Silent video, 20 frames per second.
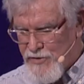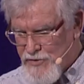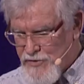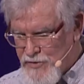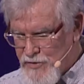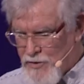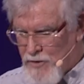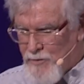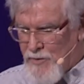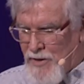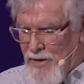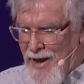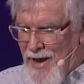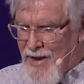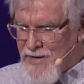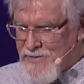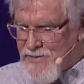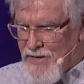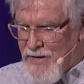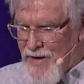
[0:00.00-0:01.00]
the steel mill, I
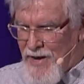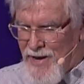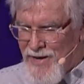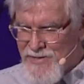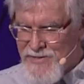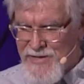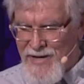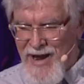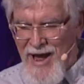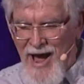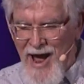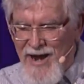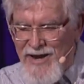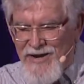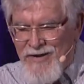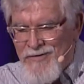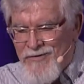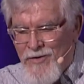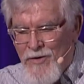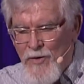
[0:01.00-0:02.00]
asked the guy, I said, How do
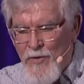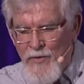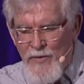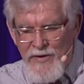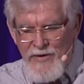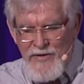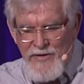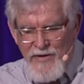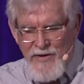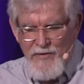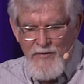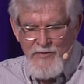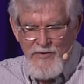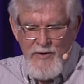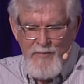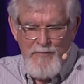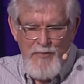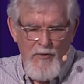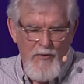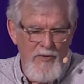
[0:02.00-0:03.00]
you know when to, you
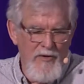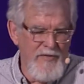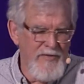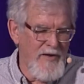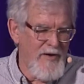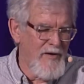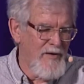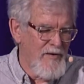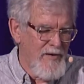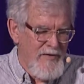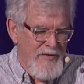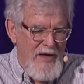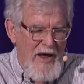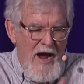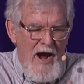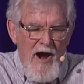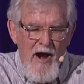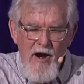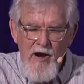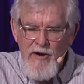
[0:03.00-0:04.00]
pour the, the
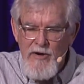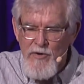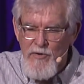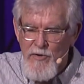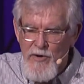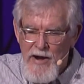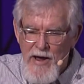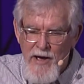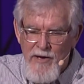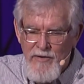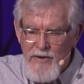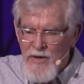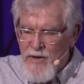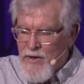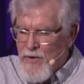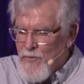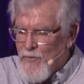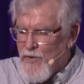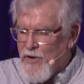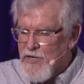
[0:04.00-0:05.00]
iron ore out
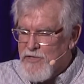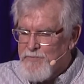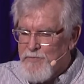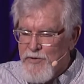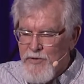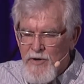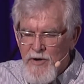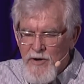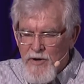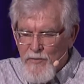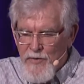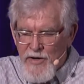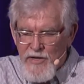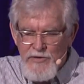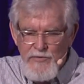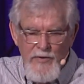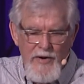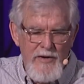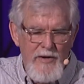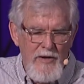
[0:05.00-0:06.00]
when it's pure, when
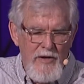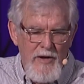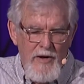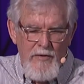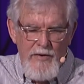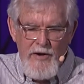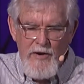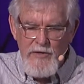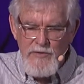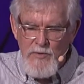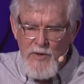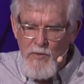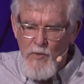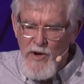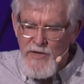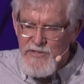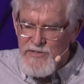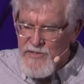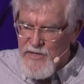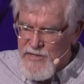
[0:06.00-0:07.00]
it's ready to go? He goes, Well,
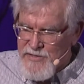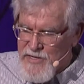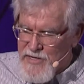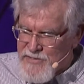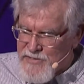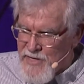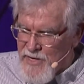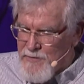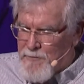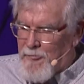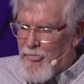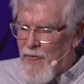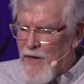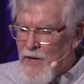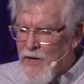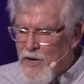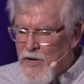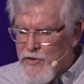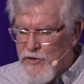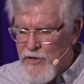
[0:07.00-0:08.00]
watch this. He says,
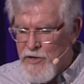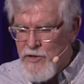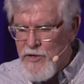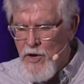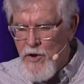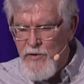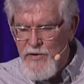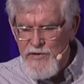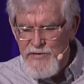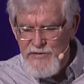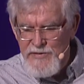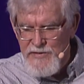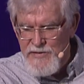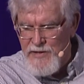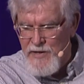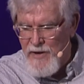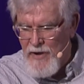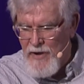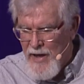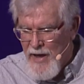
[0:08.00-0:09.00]
Do you notice
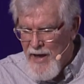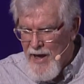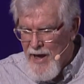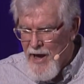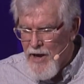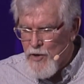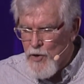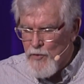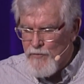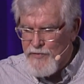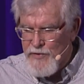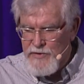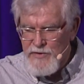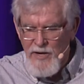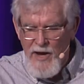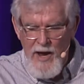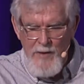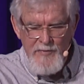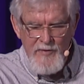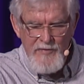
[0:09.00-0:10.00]
out over the
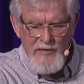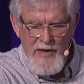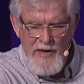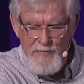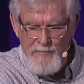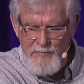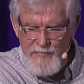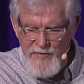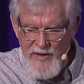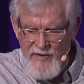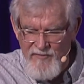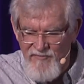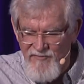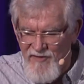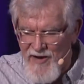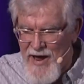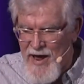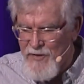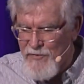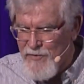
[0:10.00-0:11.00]
top of that, that
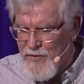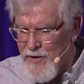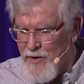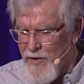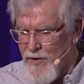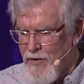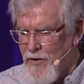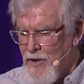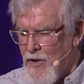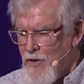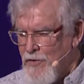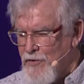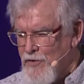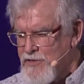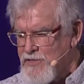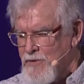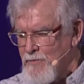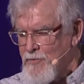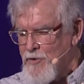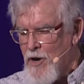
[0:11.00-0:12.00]
vat there,
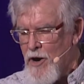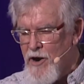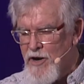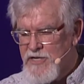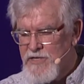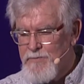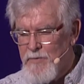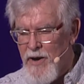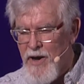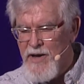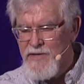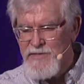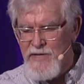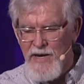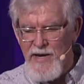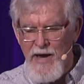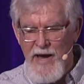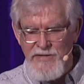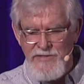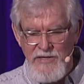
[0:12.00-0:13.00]
there's some dark spots?
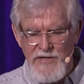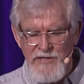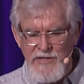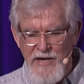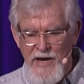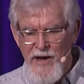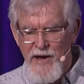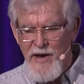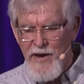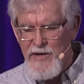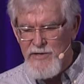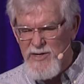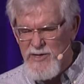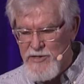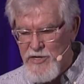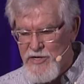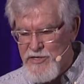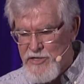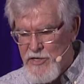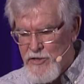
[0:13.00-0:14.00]
I, I said, Yeah. He goes,
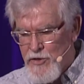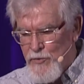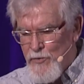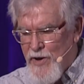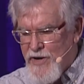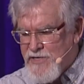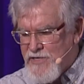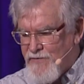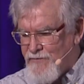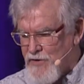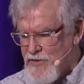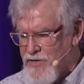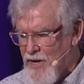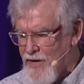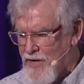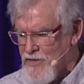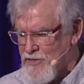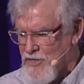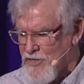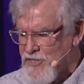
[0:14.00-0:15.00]
You see the rest of it's
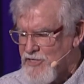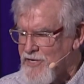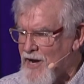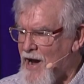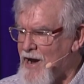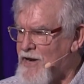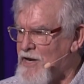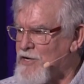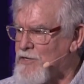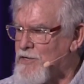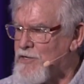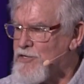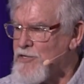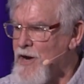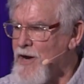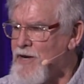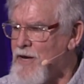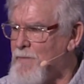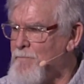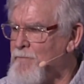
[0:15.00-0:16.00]
like it's a shiny,
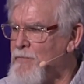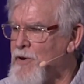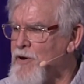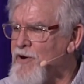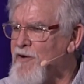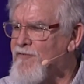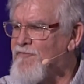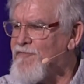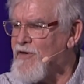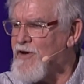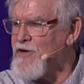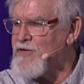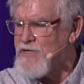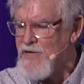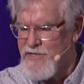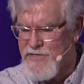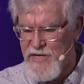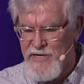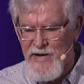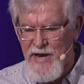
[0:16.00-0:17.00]
shiny mirror finish?
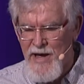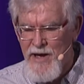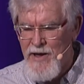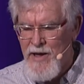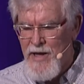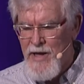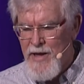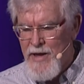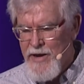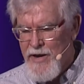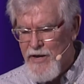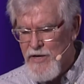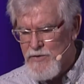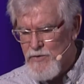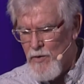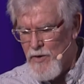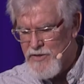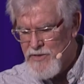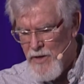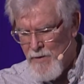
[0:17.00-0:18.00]
I said, Yeah. He goes,
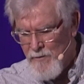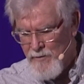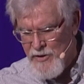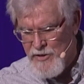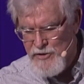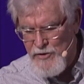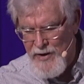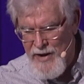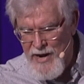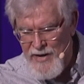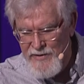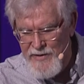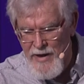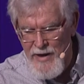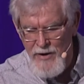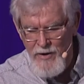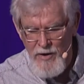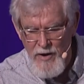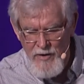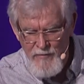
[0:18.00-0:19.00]
Well, let me drag
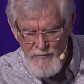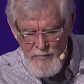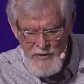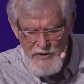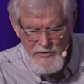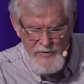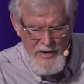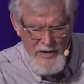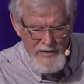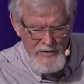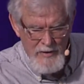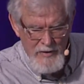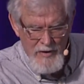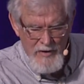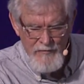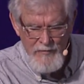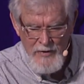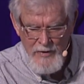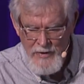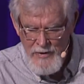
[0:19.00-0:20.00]
that off, me drag that
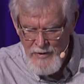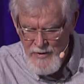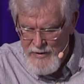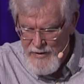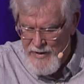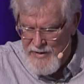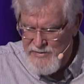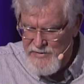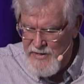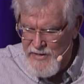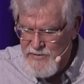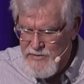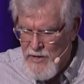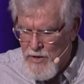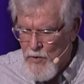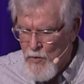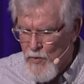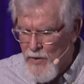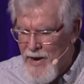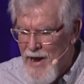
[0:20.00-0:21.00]
off. He says,
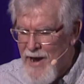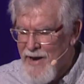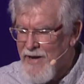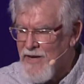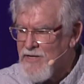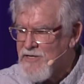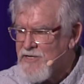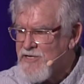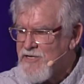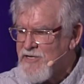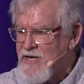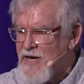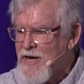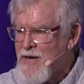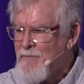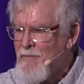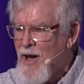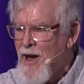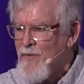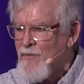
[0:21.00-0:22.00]
When I can see
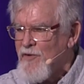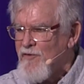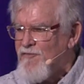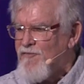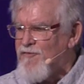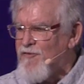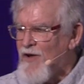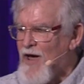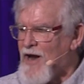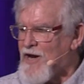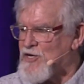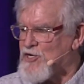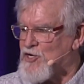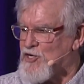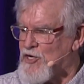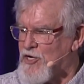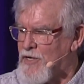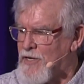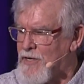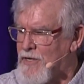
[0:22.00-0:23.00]
my
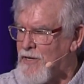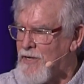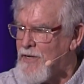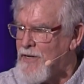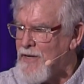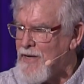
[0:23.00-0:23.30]
reflection